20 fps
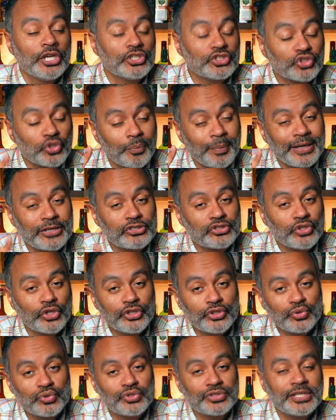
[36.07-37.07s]
So make sure
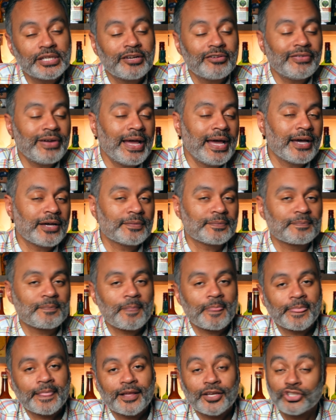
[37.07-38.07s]
you stick around,
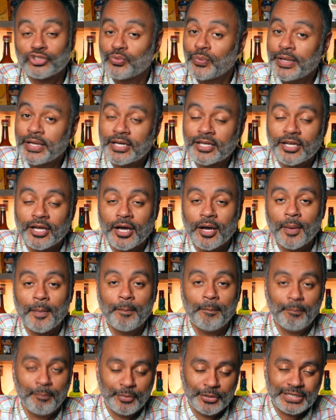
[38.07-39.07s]
because we're gonna
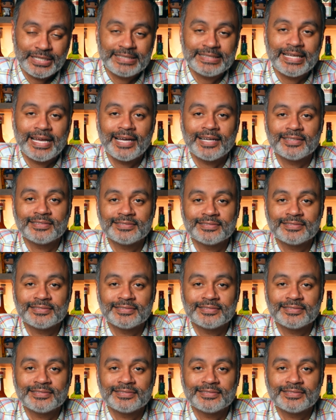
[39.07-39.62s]
boogie down.